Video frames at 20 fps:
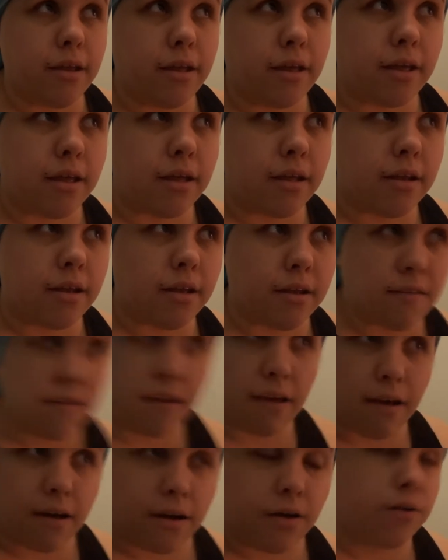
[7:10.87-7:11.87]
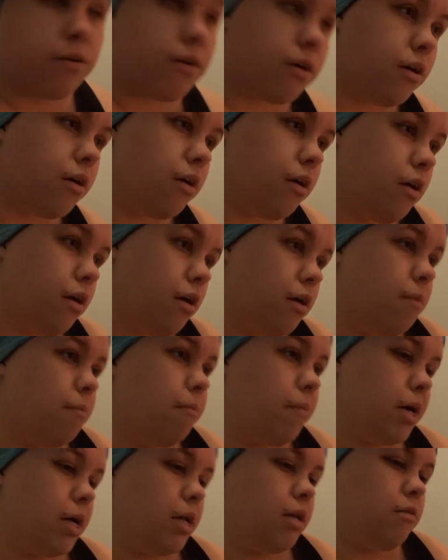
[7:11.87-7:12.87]
in a towel.
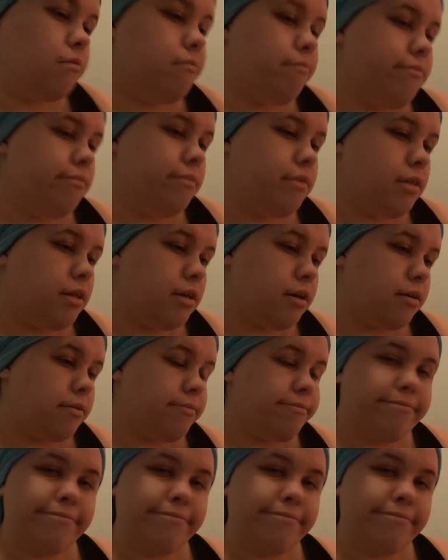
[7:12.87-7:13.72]
But yeah,